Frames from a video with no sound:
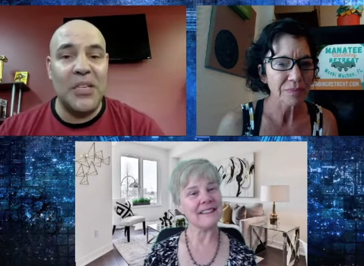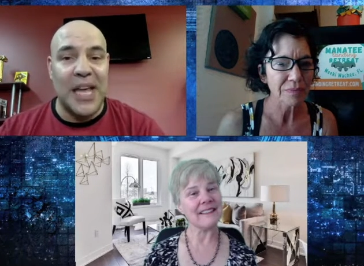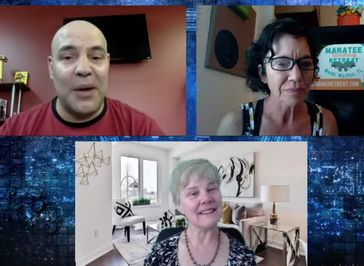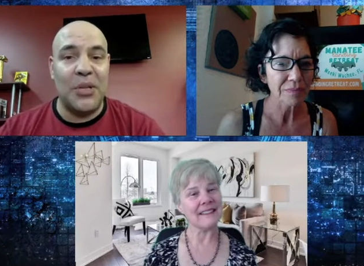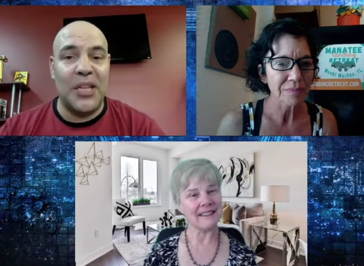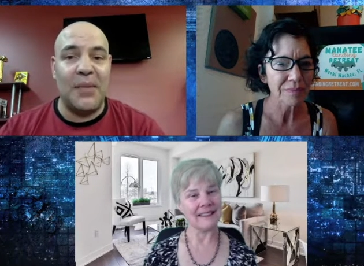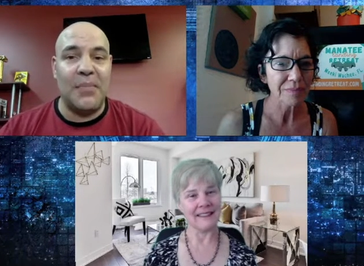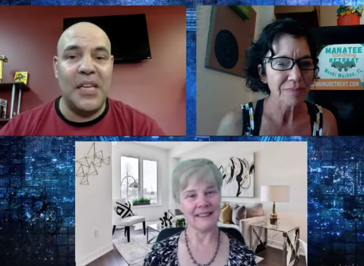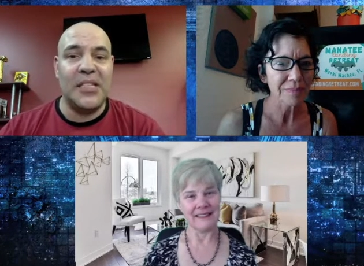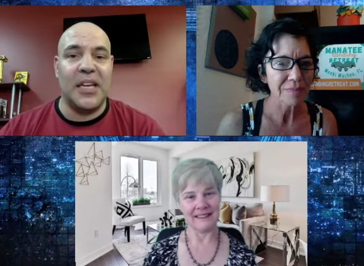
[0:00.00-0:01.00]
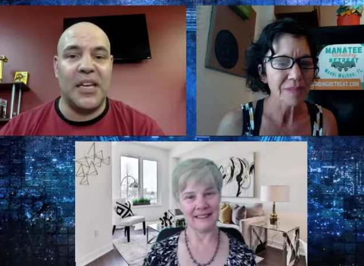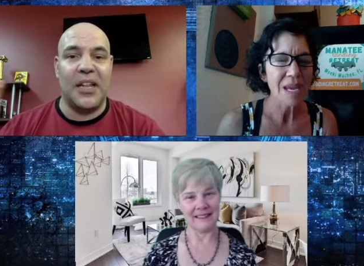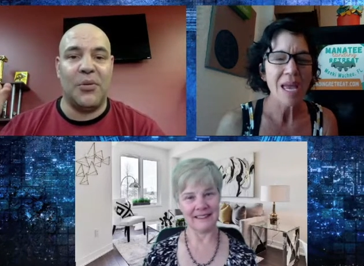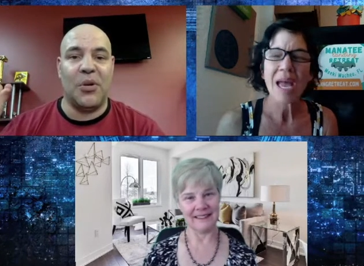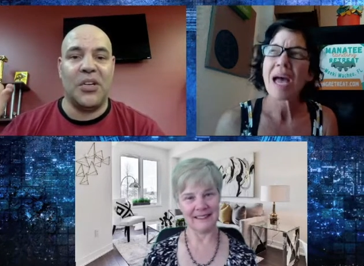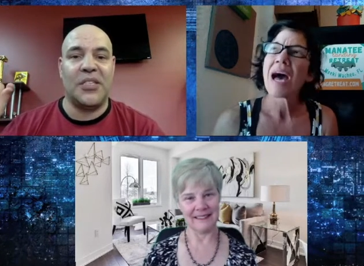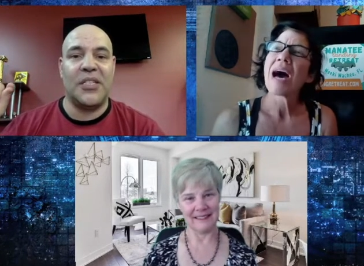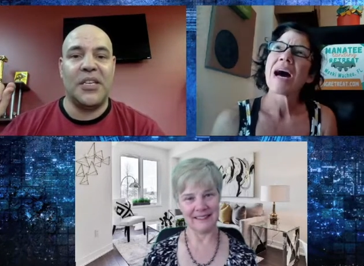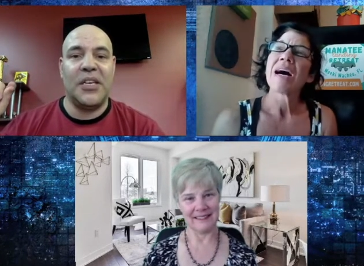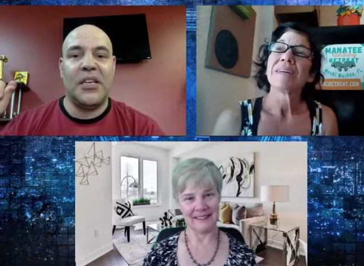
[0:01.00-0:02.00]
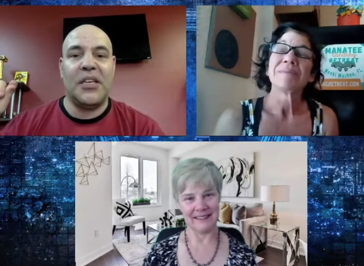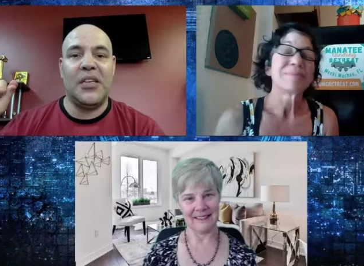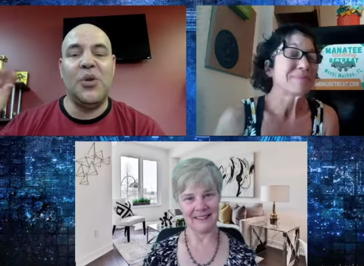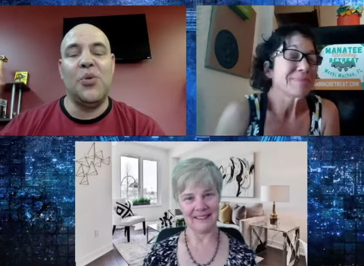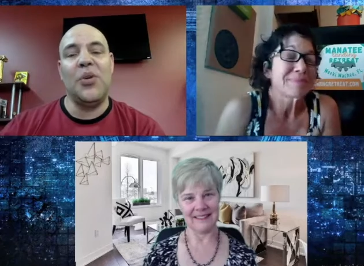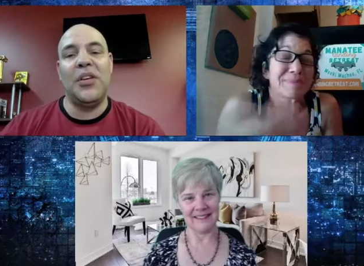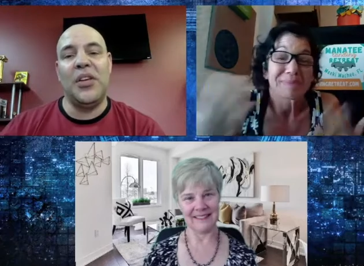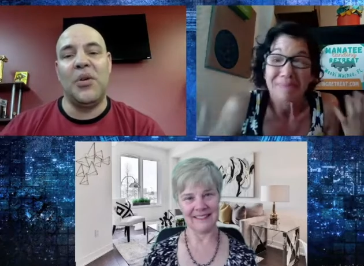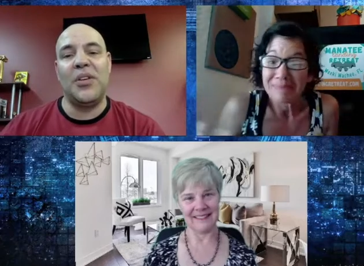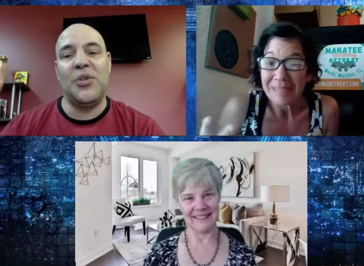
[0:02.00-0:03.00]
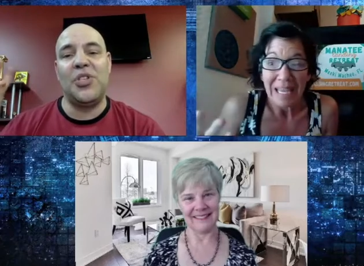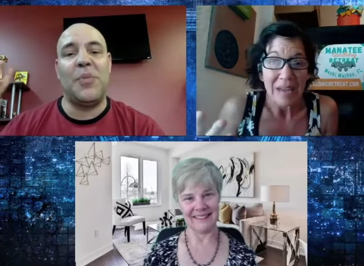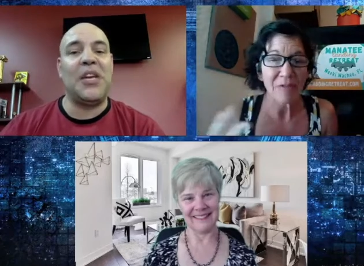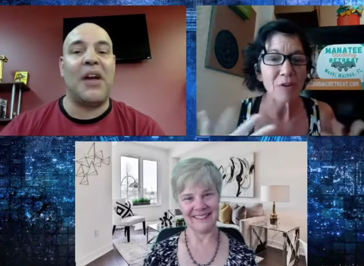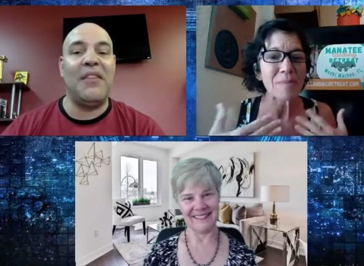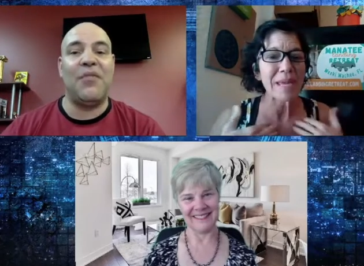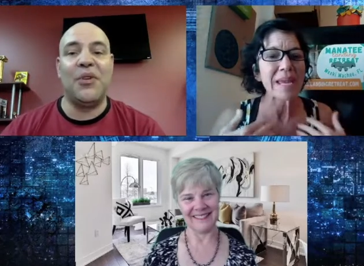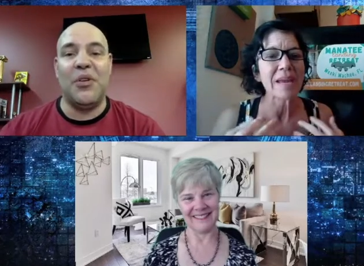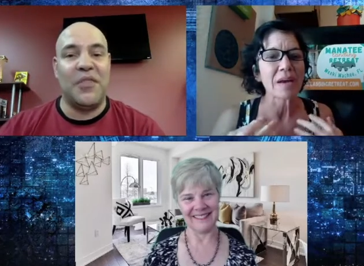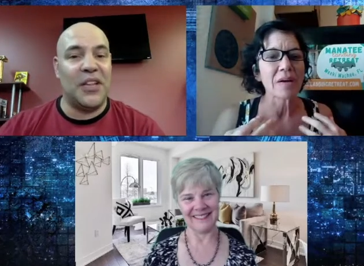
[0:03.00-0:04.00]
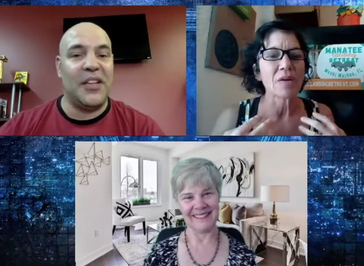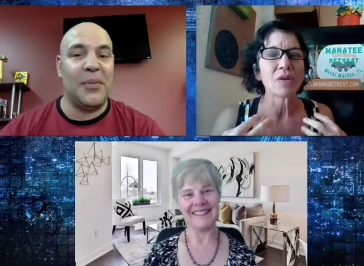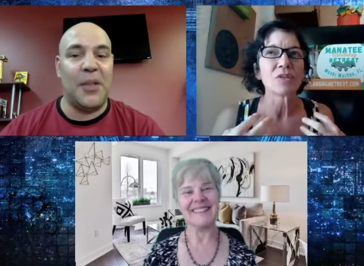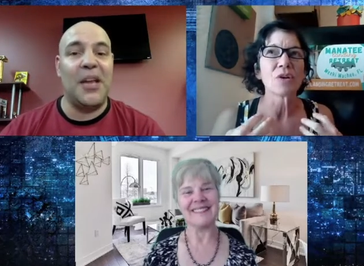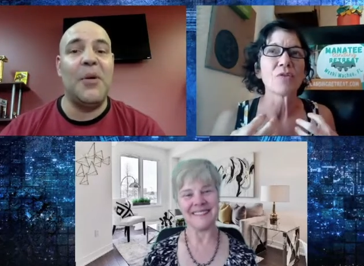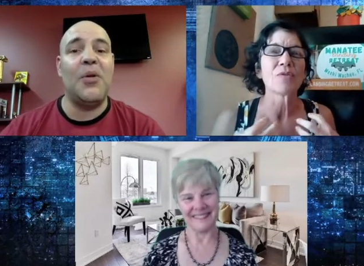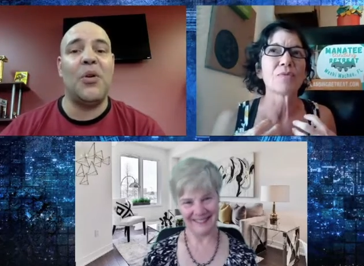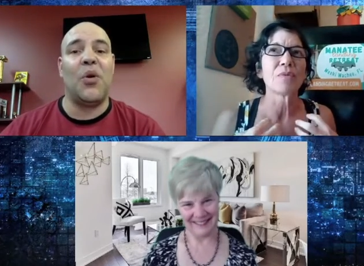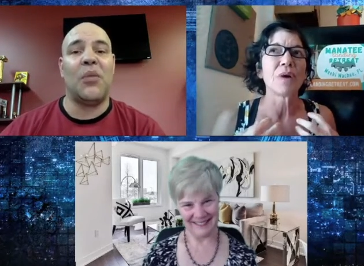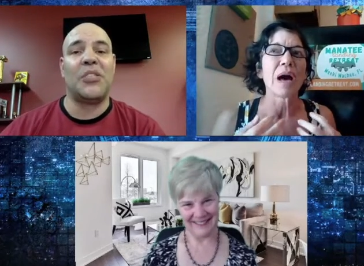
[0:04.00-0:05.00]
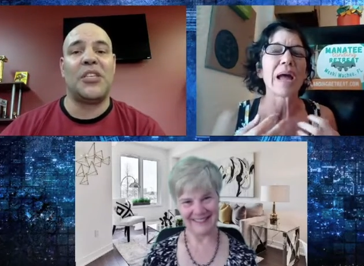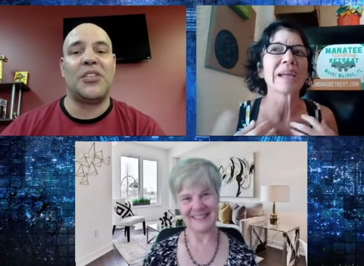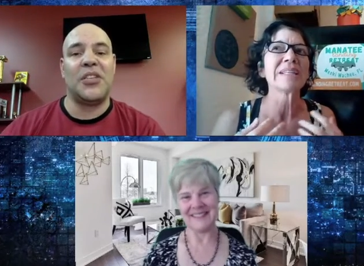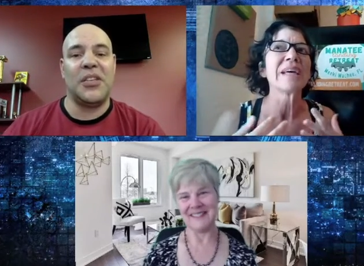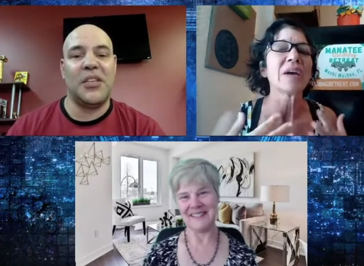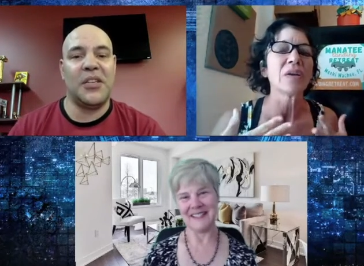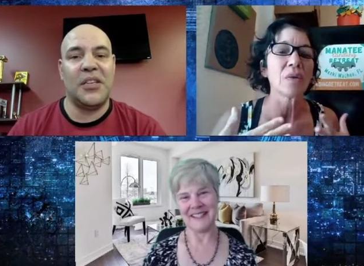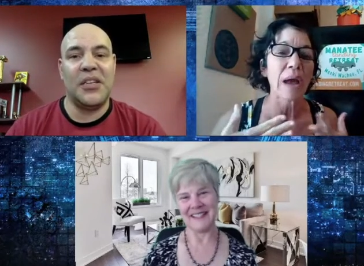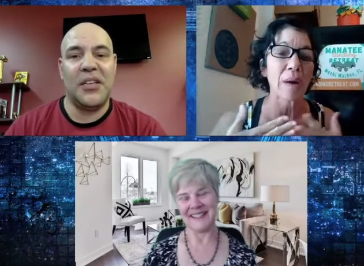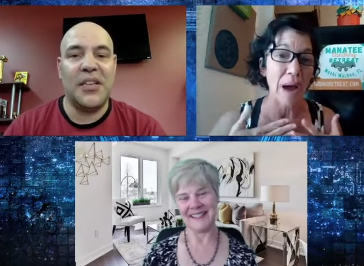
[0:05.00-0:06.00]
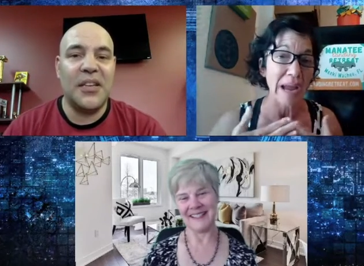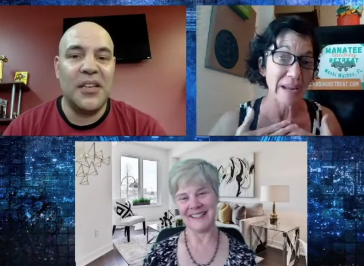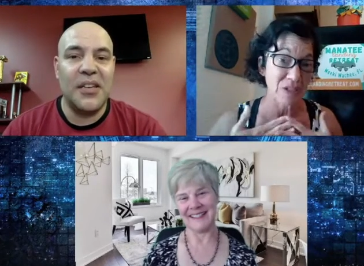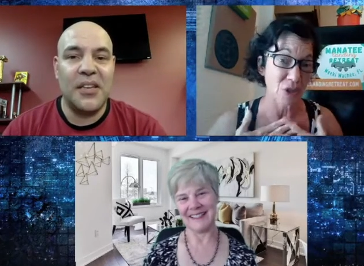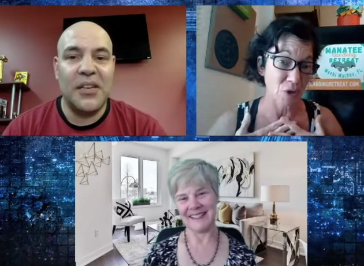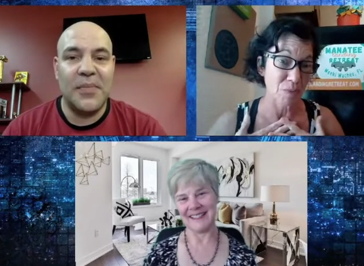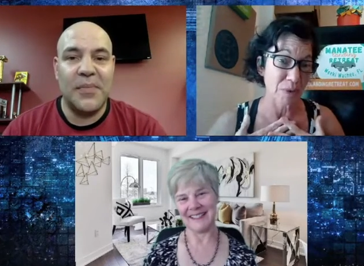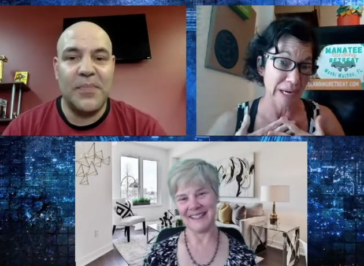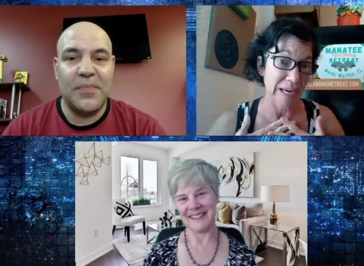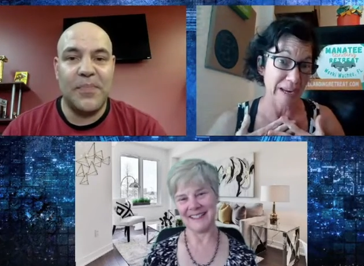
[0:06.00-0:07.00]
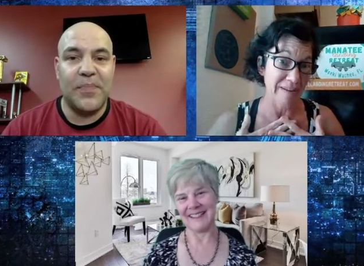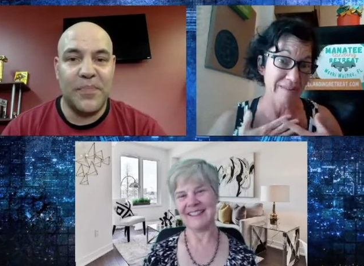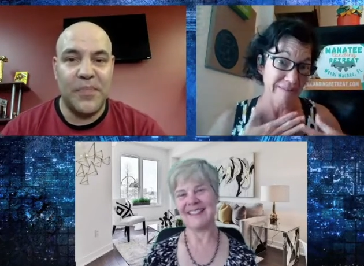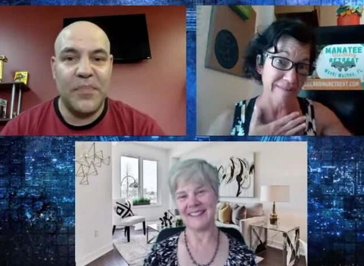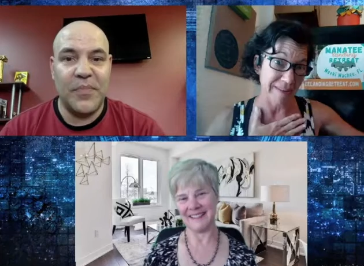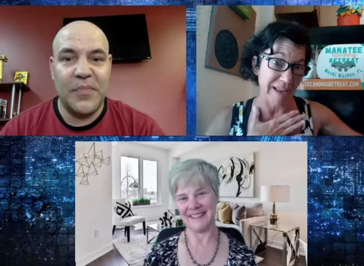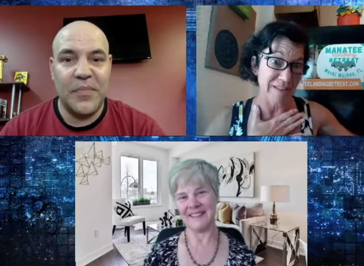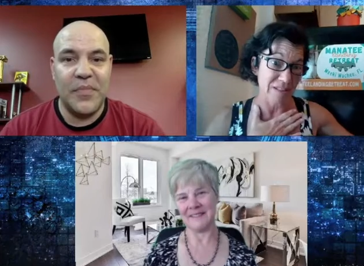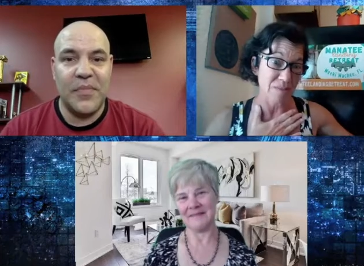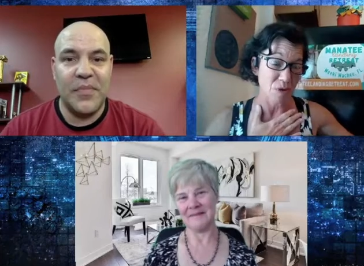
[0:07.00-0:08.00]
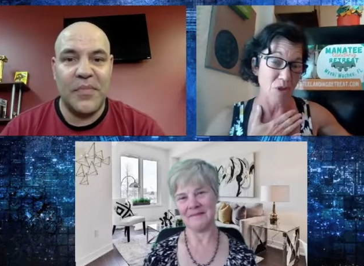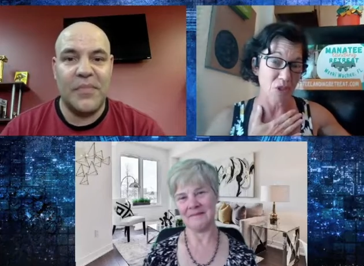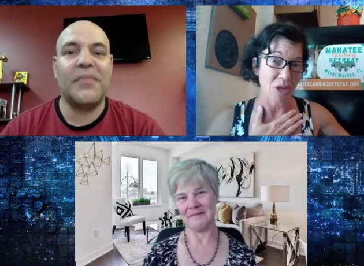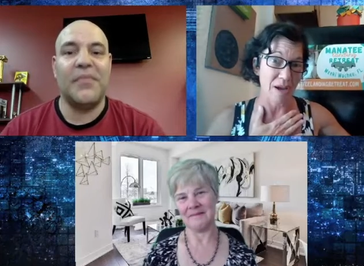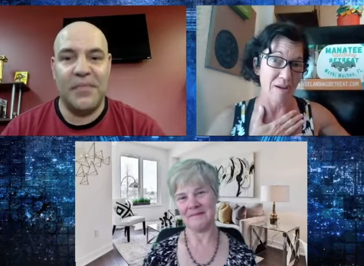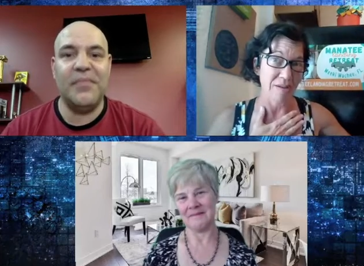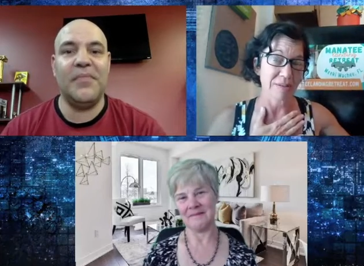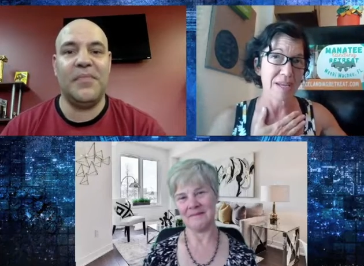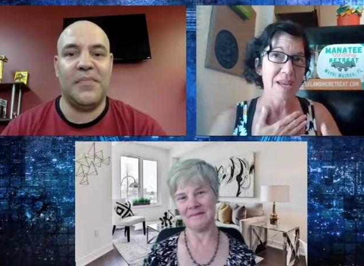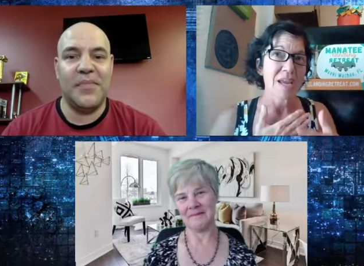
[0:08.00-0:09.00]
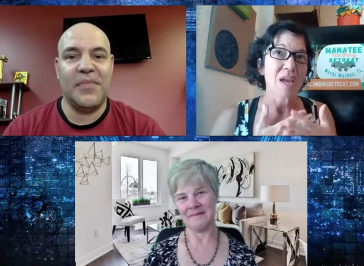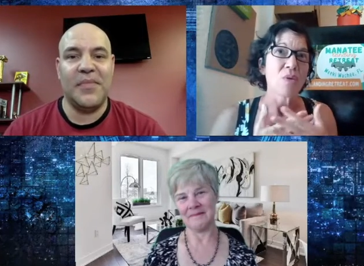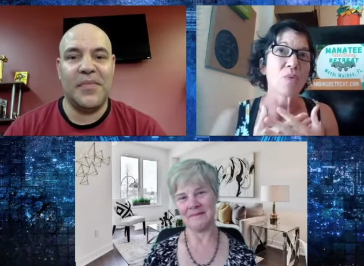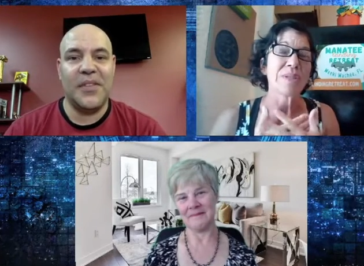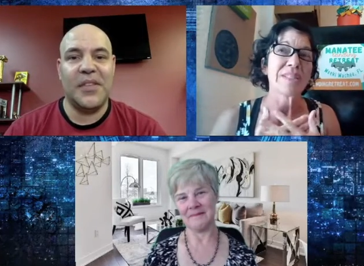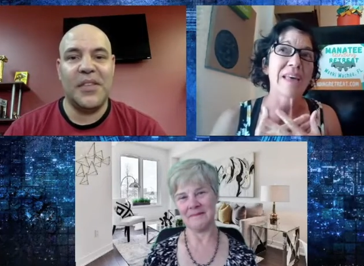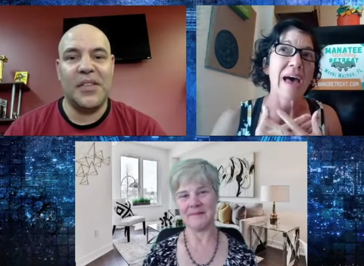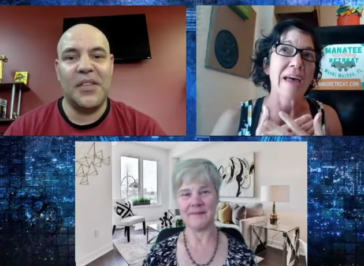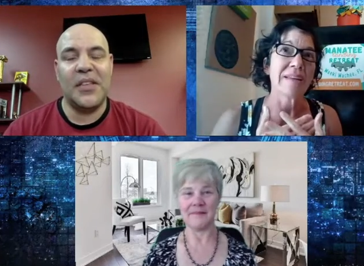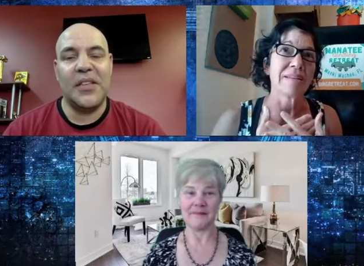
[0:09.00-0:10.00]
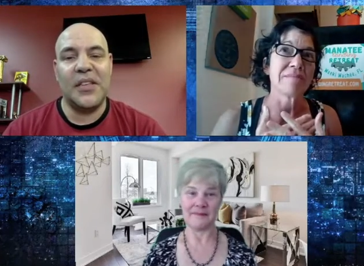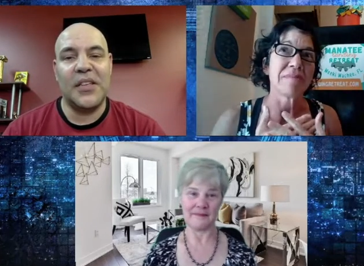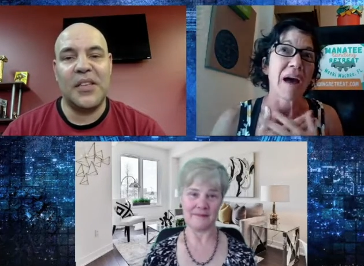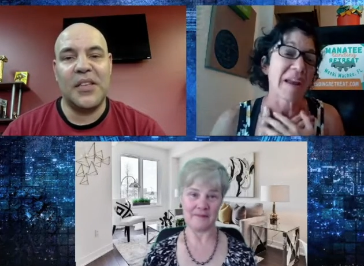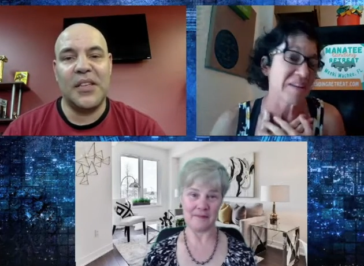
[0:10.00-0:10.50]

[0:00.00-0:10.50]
Speaker 1: Is that what that means? Like, in other words, you you know, you should be For grateful me, you have nothing to complain so about. Or I can
Speaker 2: tell you how I interpreted it as a small child was that I